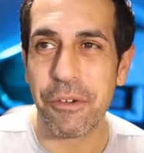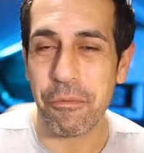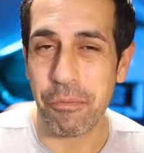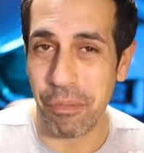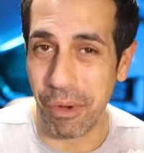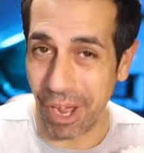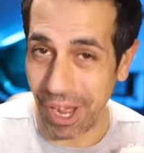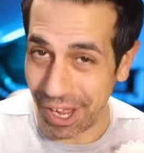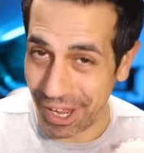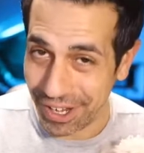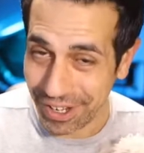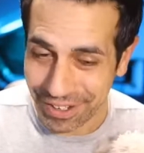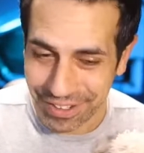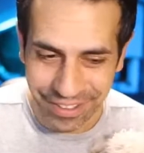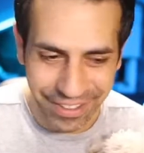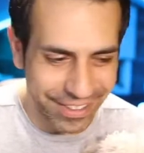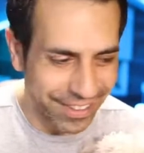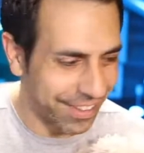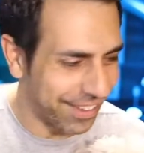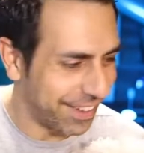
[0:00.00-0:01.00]
But
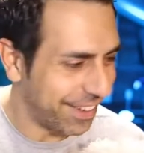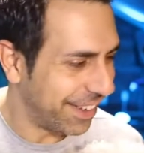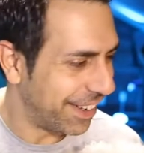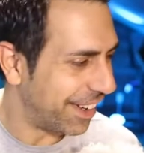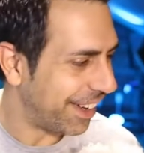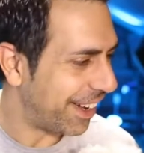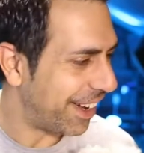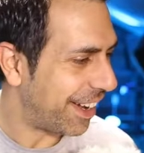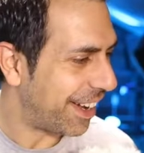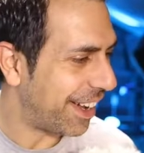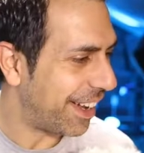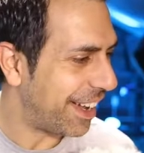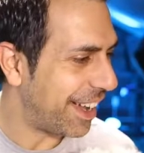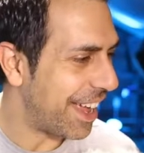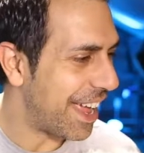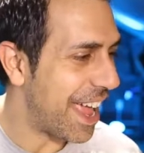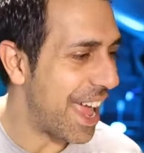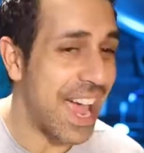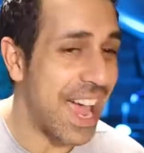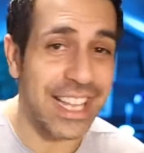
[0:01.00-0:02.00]

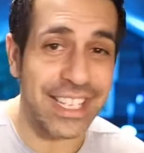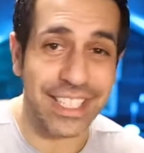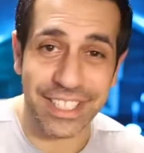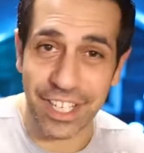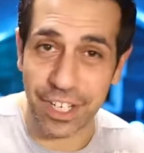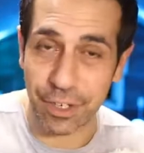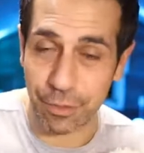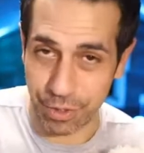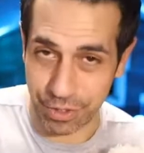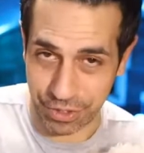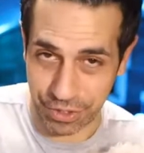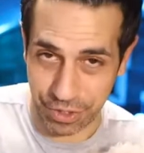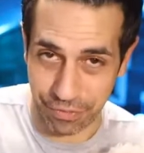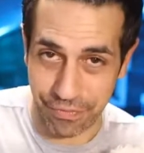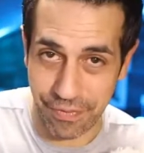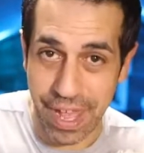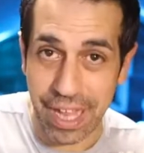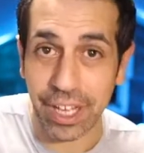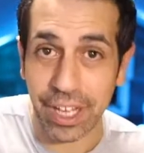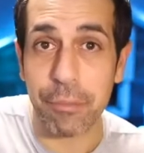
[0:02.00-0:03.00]
as he was
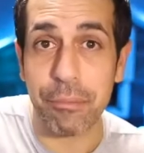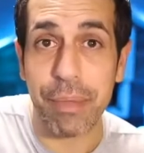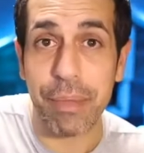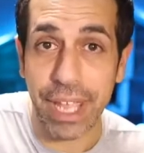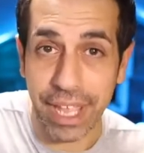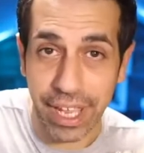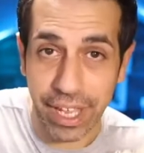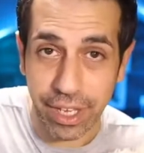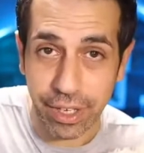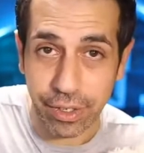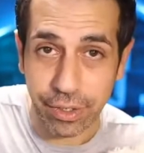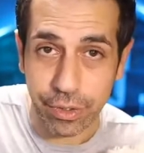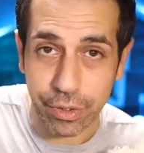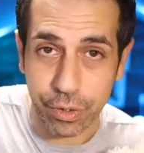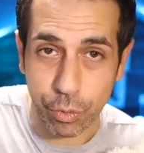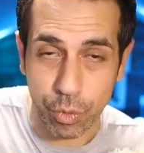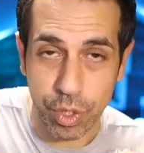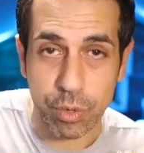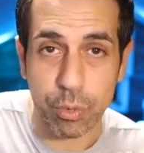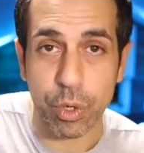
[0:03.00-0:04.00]
developing,
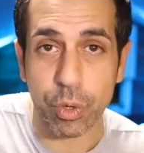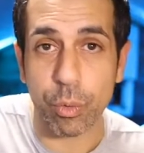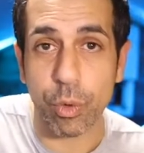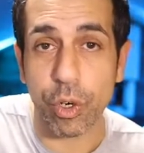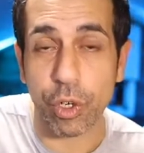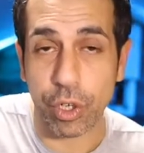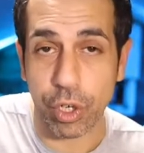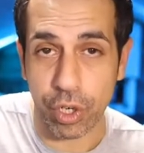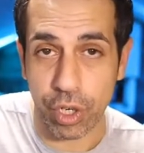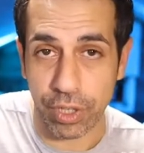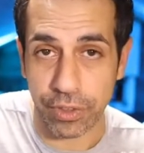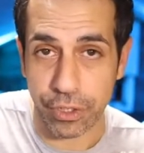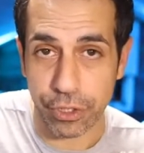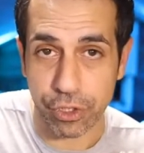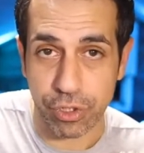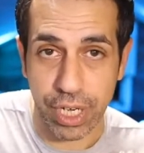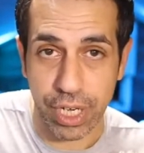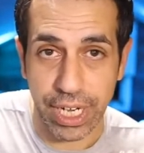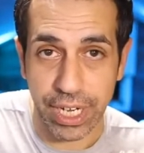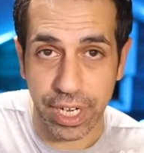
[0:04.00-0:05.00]
we were working on the
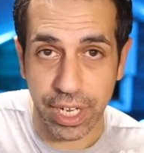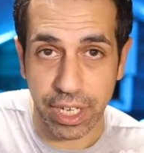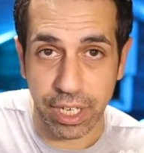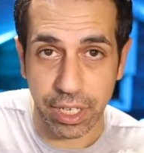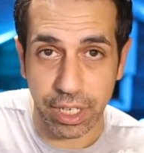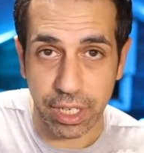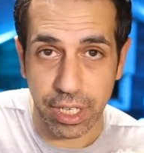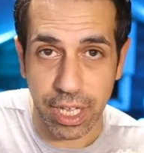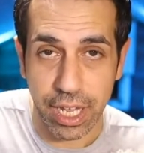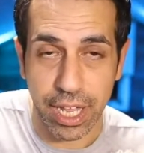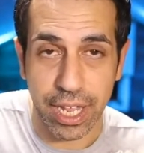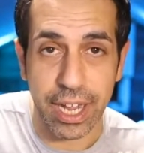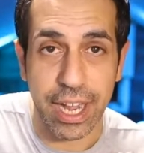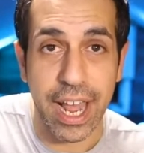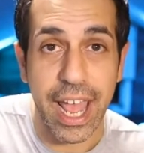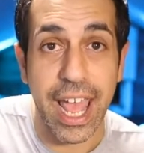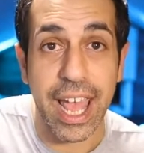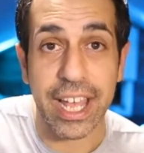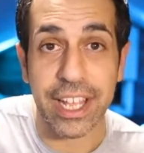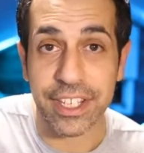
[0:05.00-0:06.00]
training, and
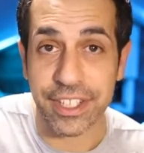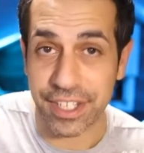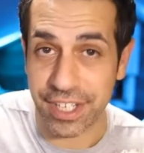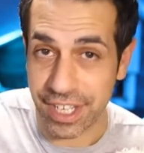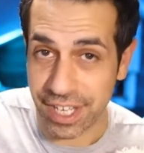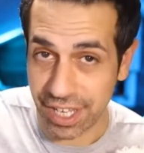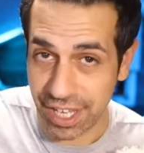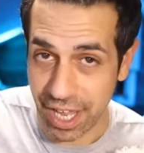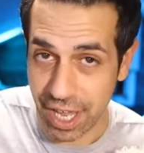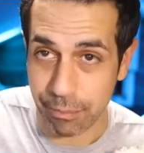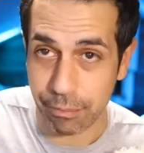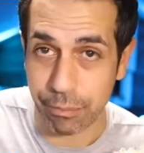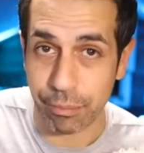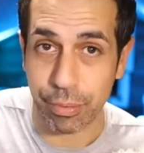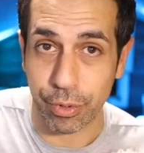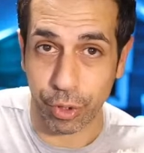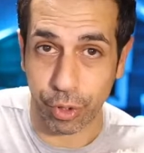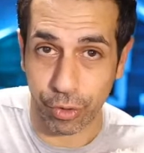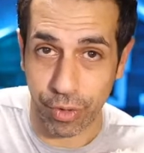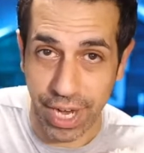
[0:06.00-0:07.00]
as he kept
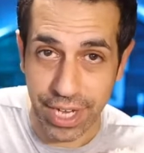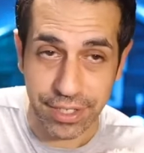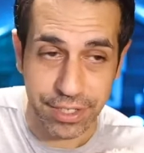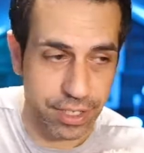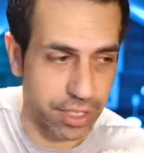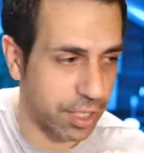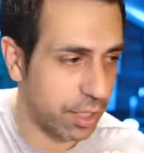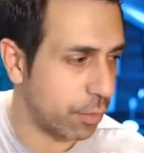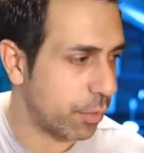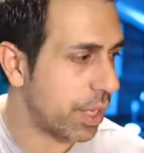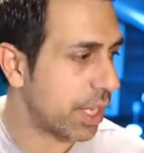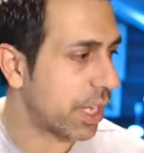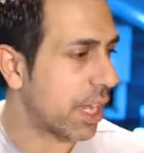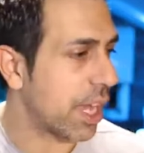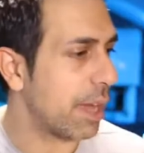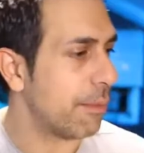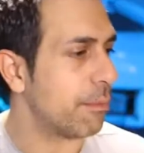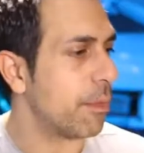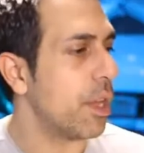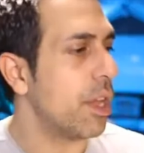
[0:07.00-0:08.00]
progressing, we
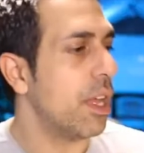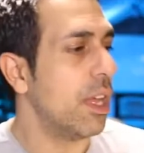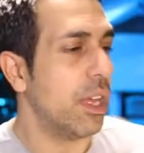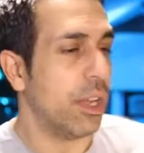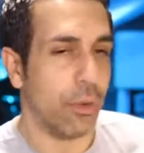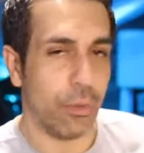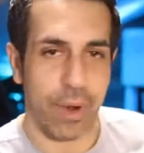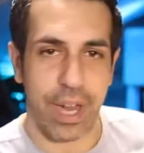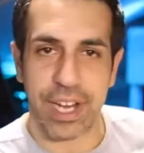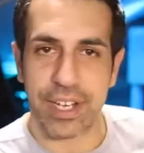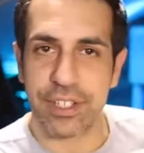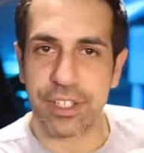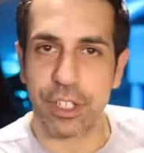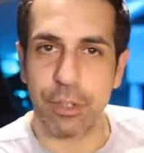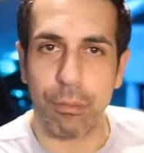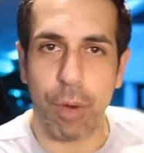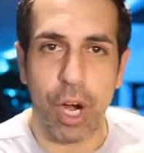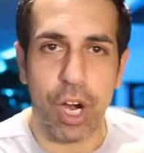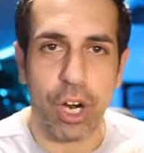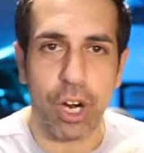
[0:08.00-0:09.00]
kept raising
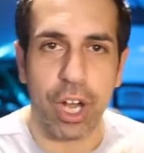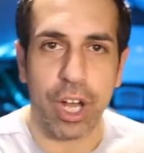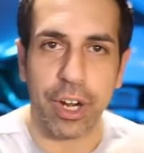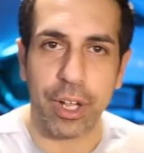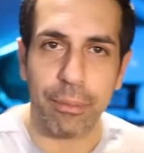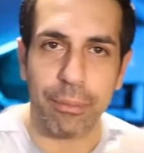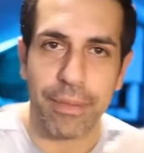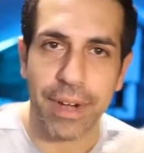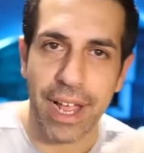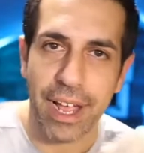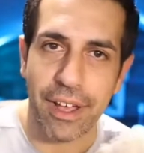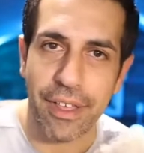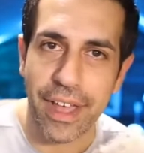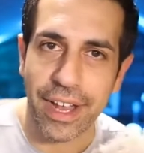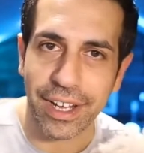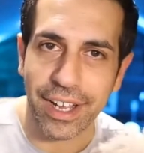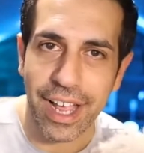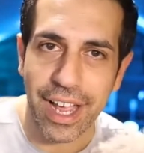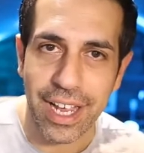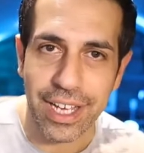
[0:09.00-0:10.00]
the bar on him. Now
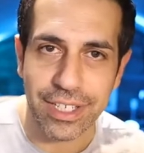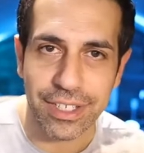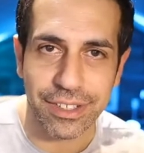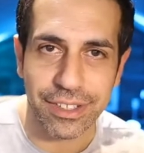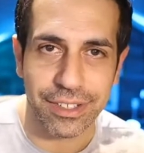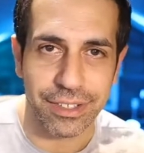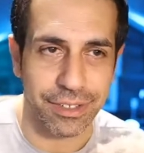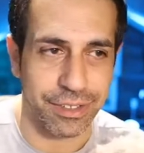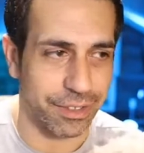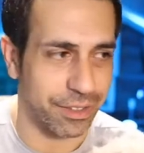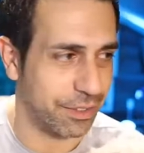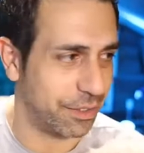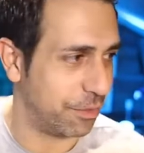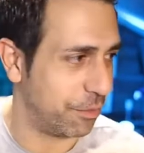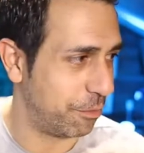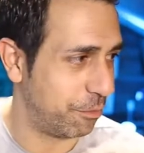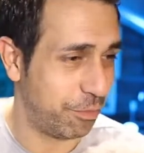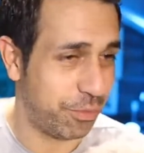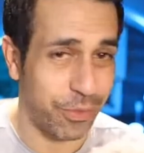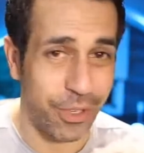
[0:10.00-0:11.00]
that guy's
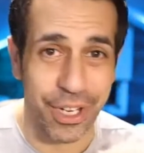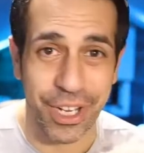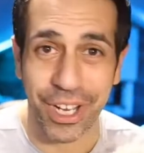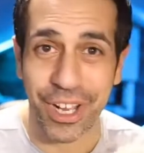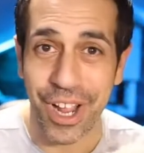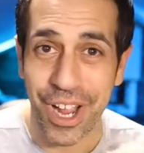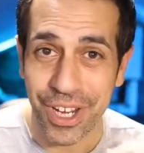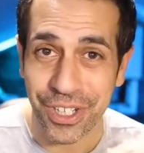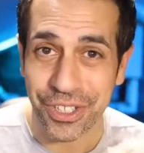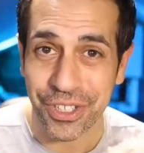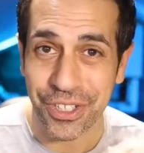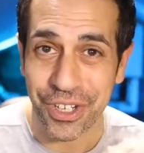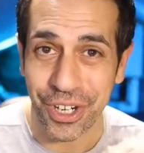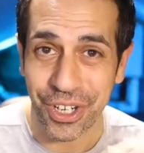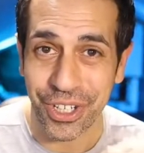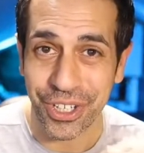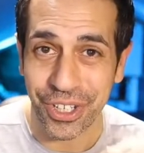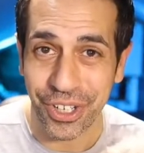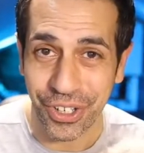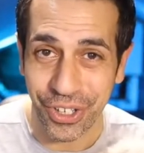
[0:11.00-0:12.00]
pretty gosh
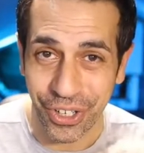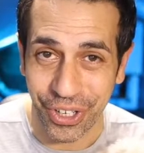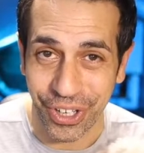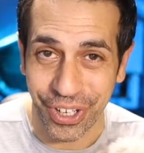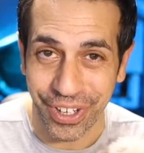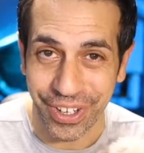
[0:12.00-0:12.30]
darn good.